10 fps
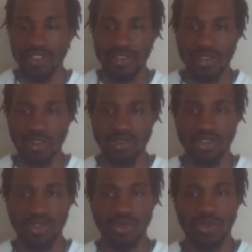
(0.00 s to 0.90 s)
You know,
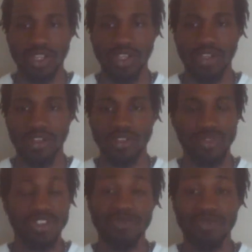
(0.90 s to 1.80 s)
so
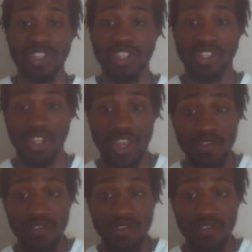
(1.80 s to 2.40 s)
this means